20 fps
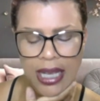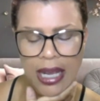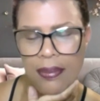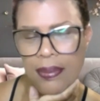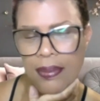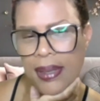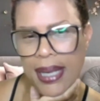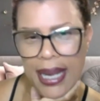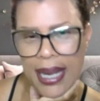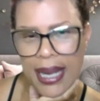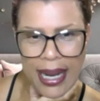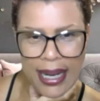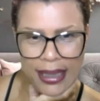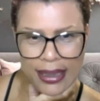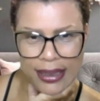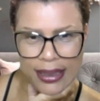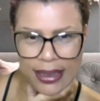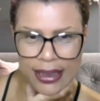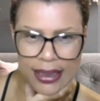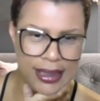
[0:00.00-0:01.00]
Now with
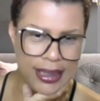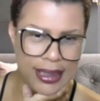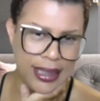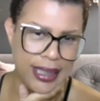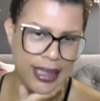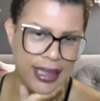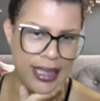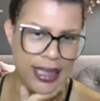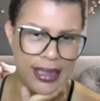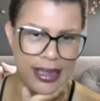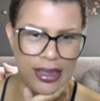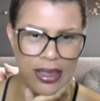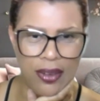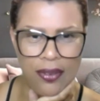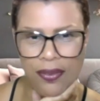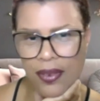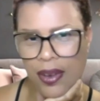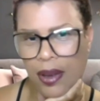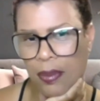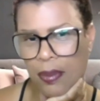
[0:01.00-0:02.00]
Ashley, Nikki has
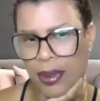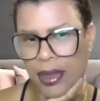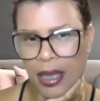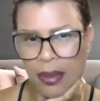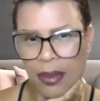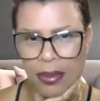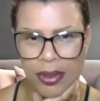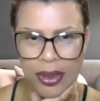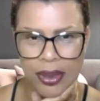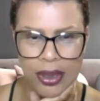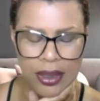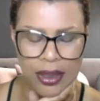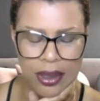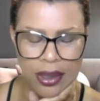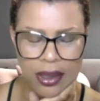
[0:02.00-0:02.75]
so far been able